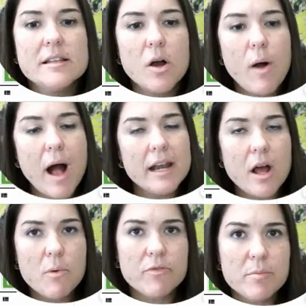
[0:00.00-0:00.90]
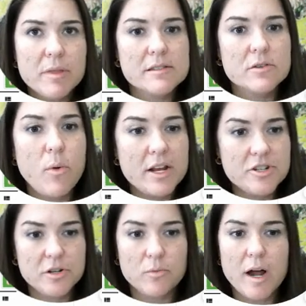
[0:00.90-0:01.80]
So I know from this
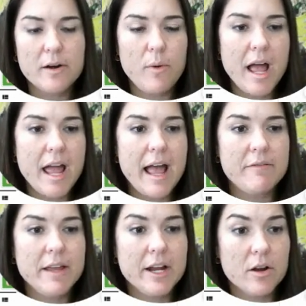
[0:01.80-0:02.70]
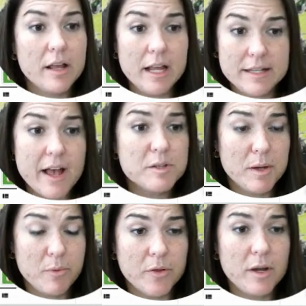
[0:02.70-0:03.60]
question right away, it tells
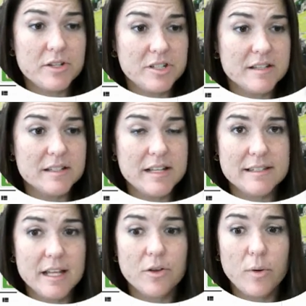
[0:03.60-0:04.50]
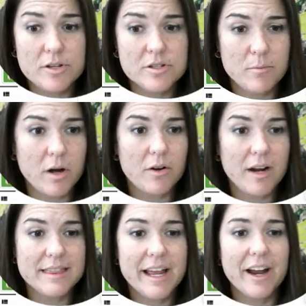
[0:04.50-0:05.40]
me what the question is because I see the question mark
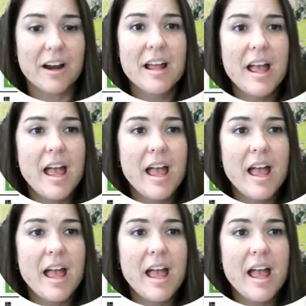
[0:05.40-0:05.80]
right there.